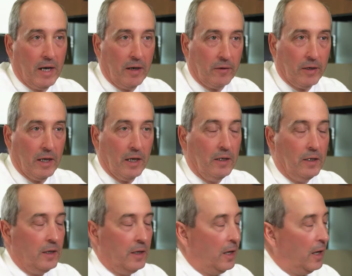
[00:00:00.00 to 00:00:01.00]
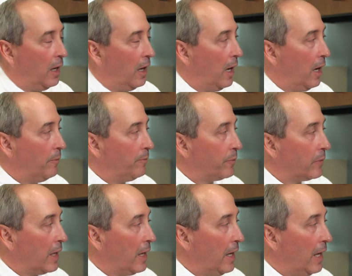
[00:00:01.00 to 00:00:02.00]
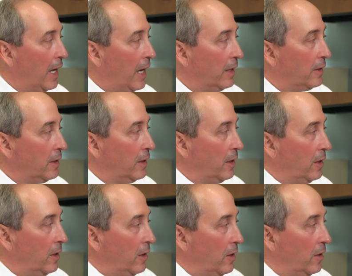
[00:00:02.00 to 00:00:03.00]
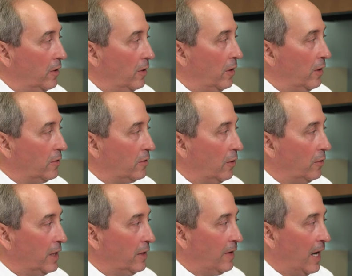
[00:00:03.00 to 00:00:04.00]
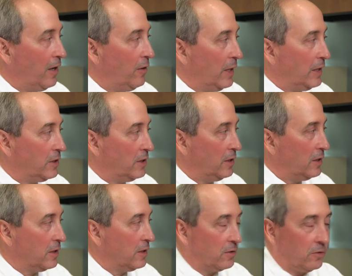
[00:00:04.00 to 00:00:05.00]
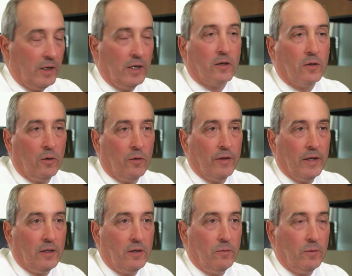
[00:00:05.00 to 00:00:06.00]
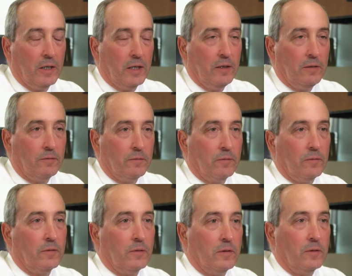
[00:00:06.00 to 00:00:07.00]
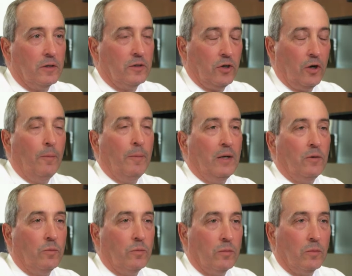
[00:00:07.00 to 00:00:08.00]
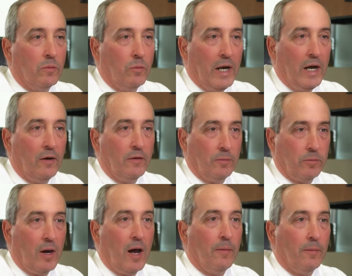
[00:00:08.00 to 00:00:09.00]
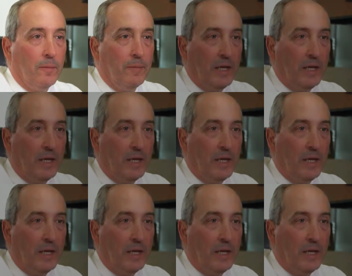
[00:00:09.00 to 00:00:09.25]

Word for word: area. Um, and so the evaluation is, is critical that you really determine where the problem